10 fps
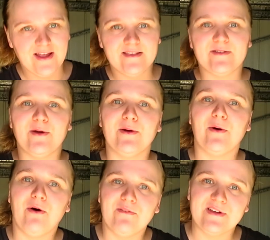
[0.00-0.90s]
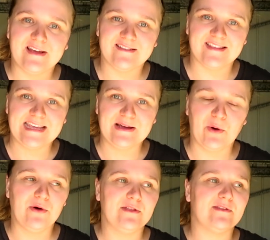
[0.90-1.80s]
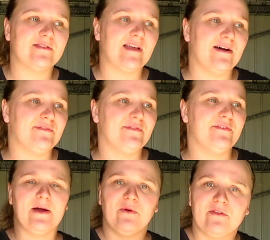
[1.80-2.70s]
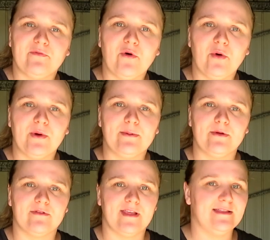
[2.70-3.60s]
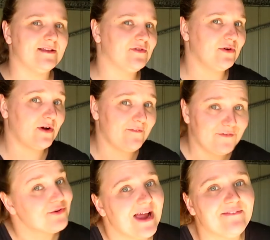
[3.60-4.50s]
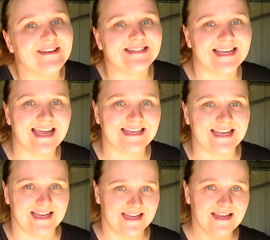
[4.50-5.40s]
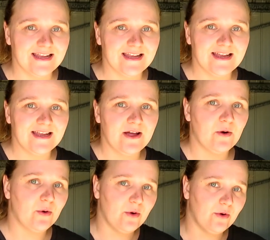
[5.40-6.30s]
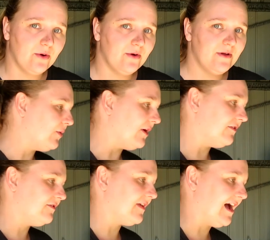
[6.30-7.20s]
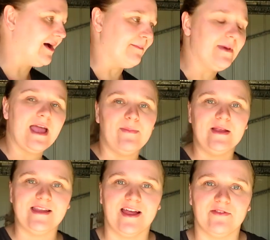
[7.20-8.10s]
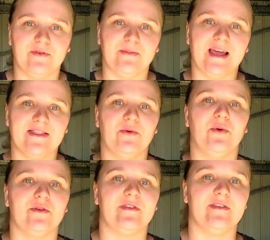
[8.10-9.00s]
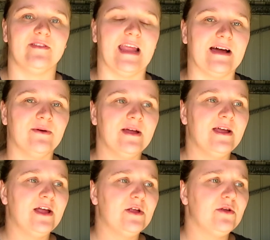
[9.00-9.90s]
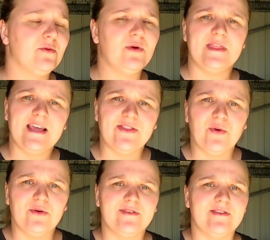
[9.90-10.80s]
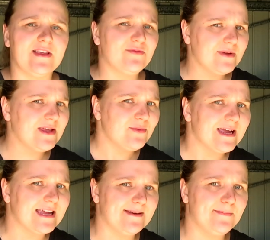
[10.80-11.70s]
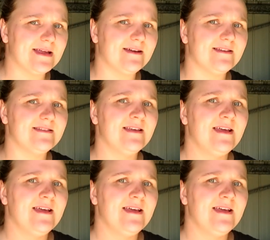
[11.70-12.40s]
So obviously all the stuff that was for Wibbles either took forever to get here or was hand-me-downs from the other horses. Now, with the other horses, it's really weird because